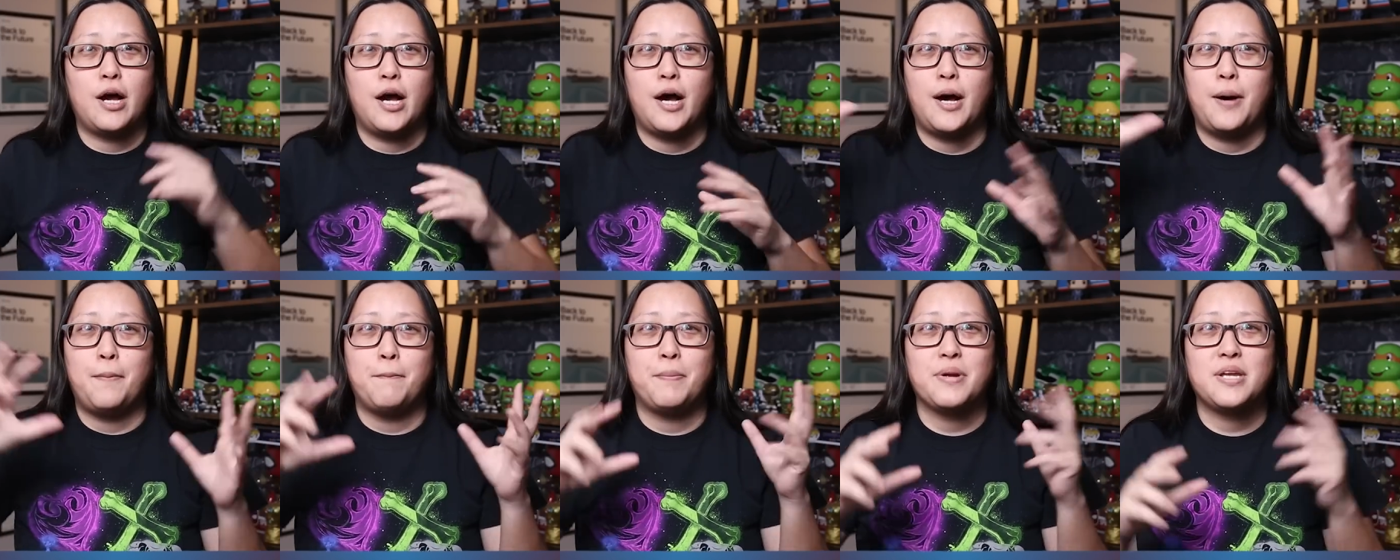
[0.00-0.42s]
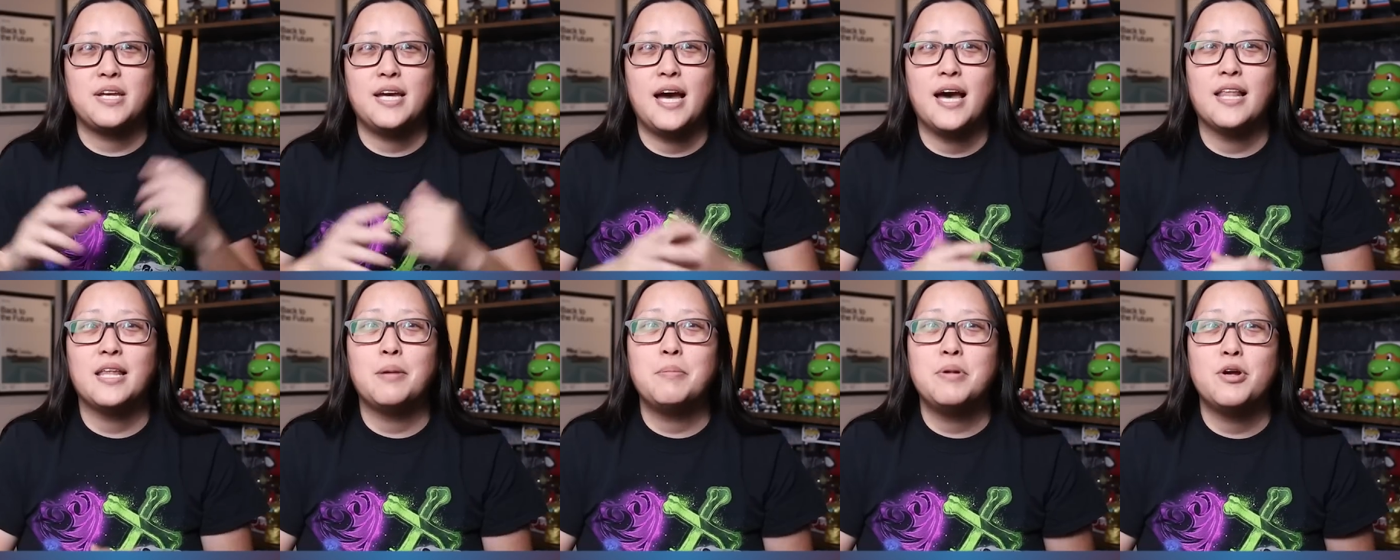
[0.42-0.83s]
Um, but
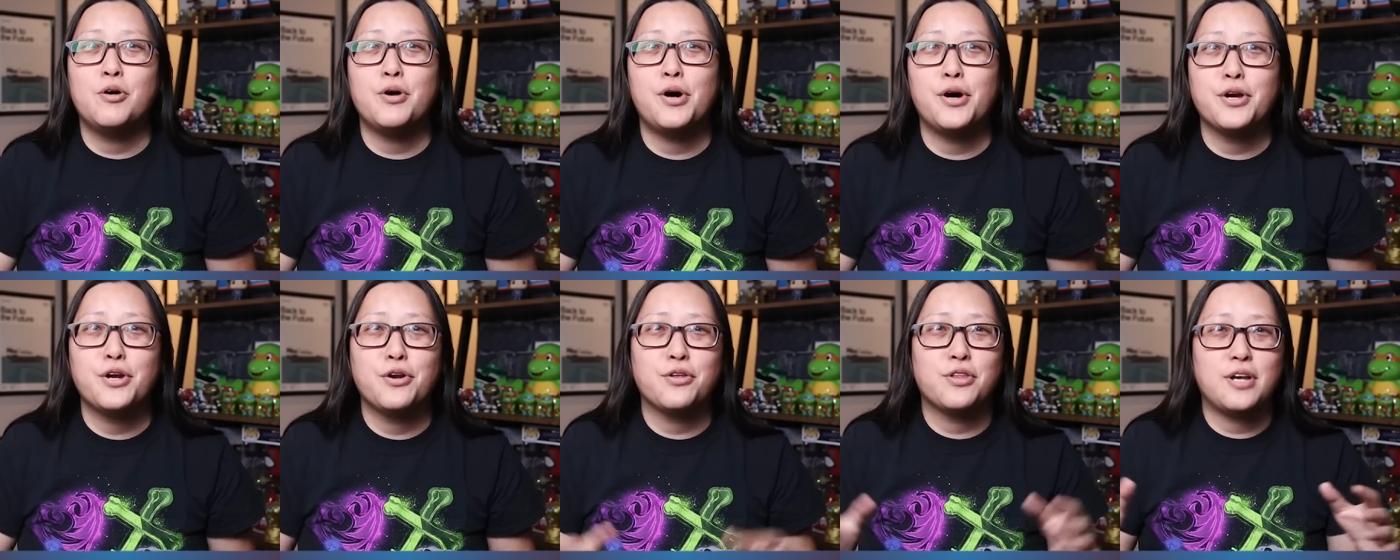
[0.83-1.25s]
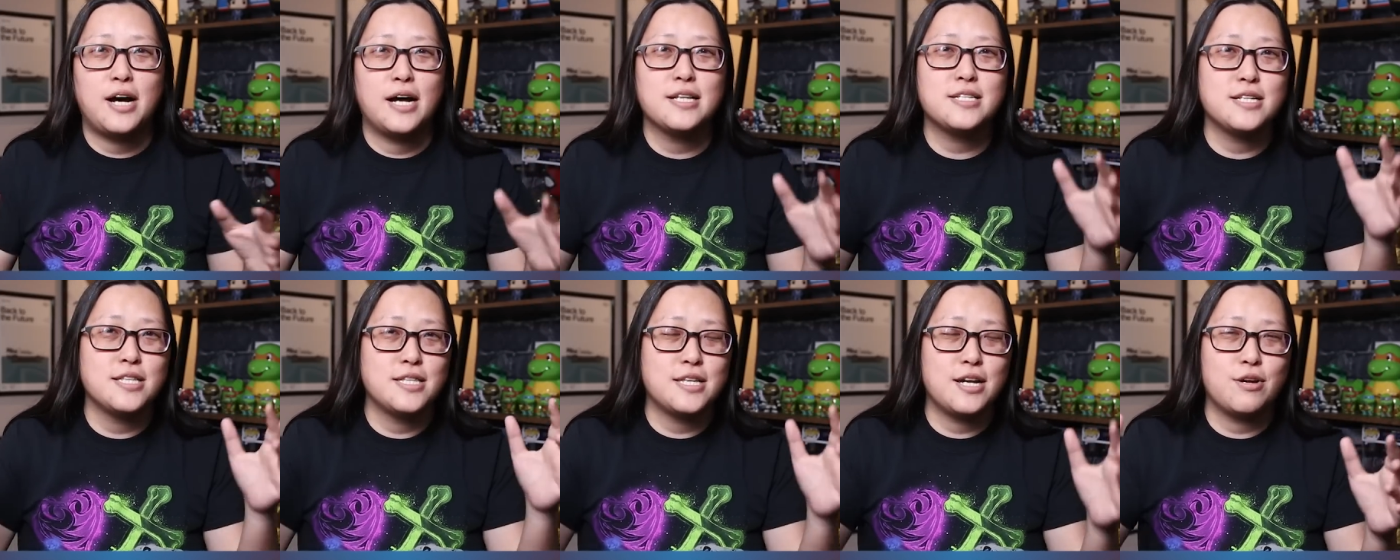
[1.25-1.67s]
yeah, let me know all your
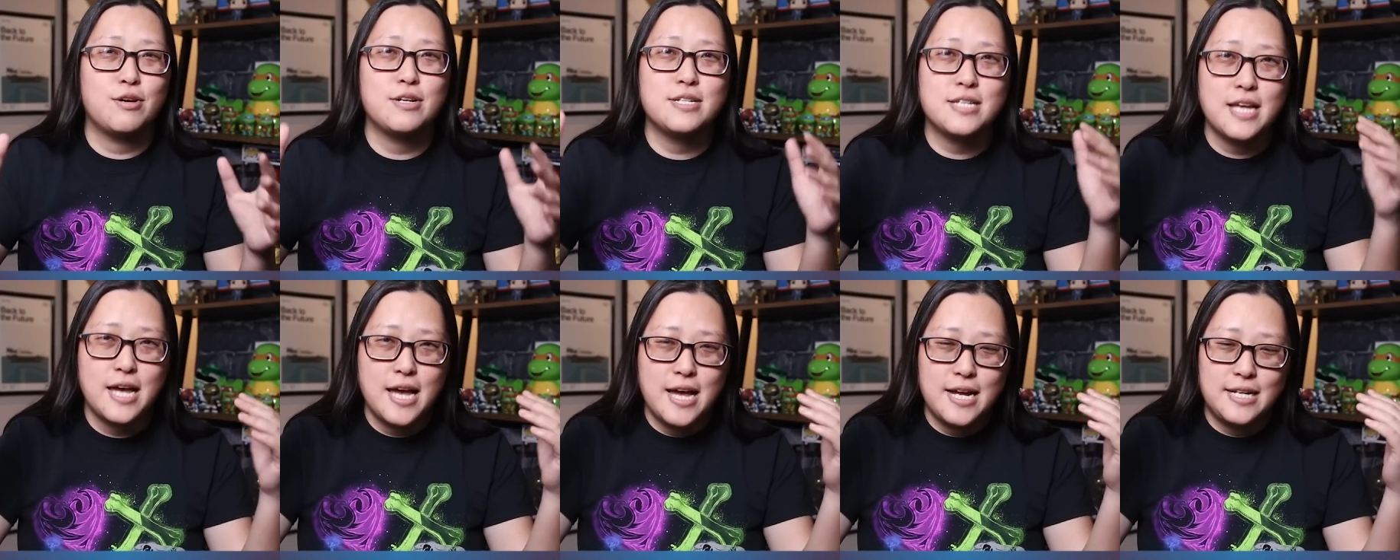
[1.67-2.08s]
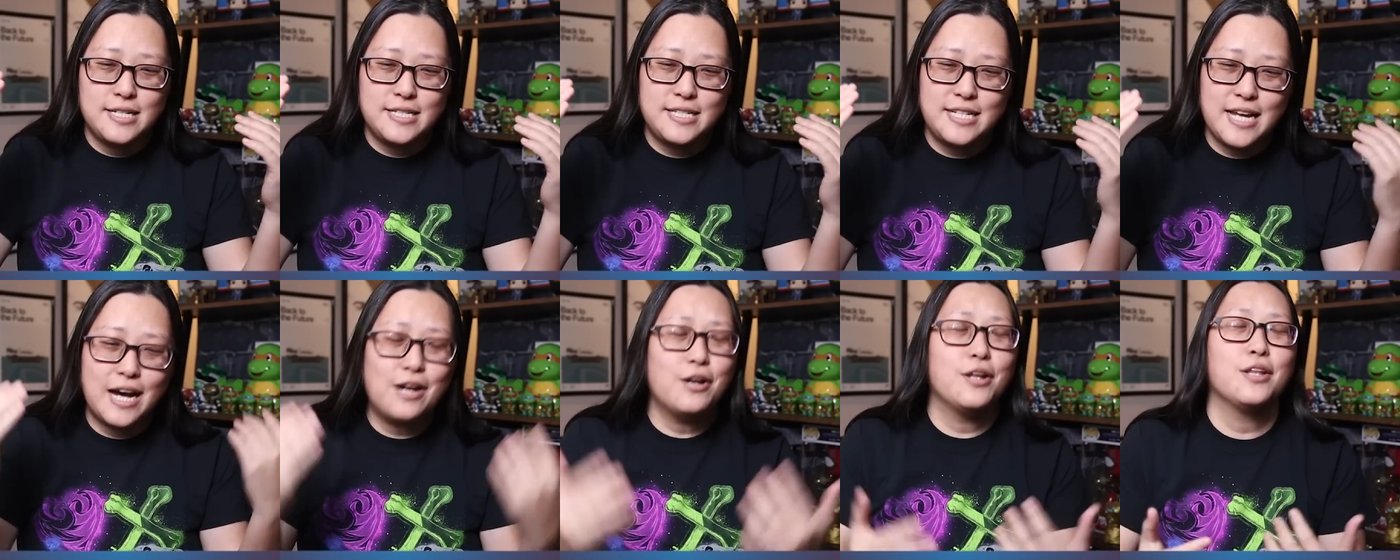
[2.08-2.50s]
thoughts and theories
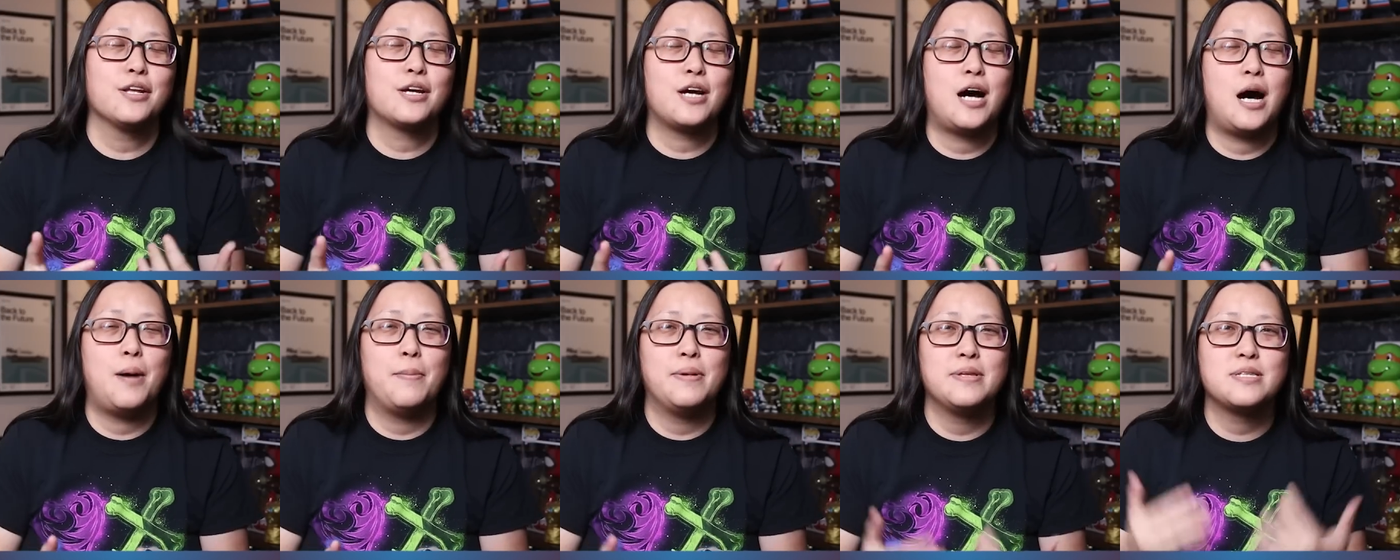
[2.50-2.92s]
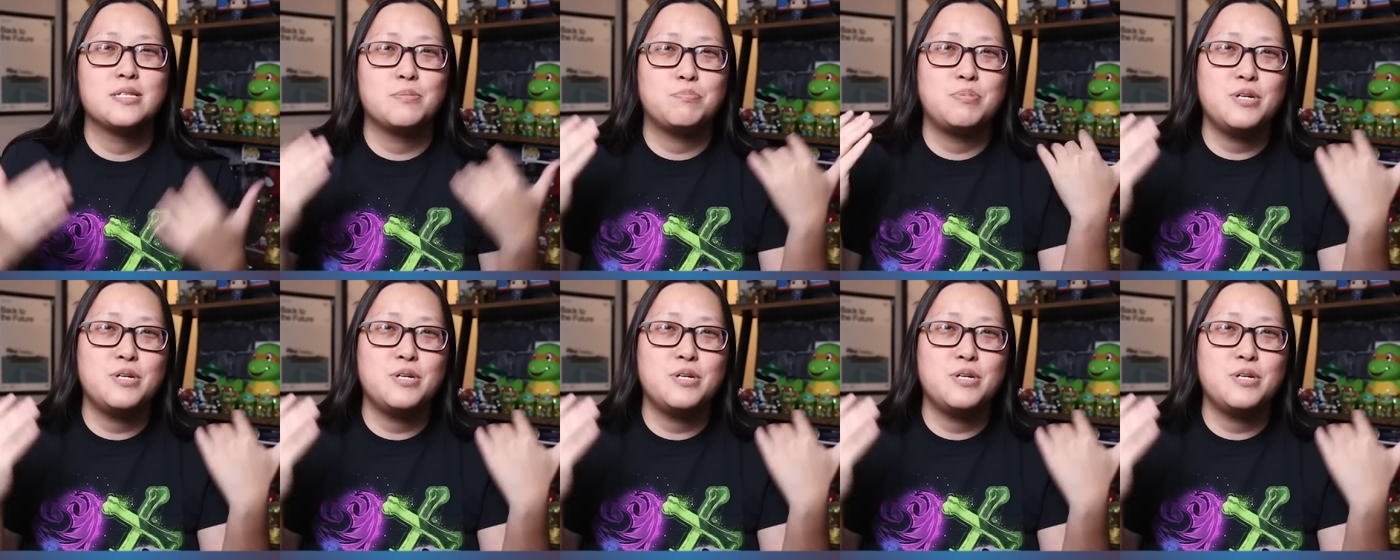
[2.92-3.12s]
down in the comments.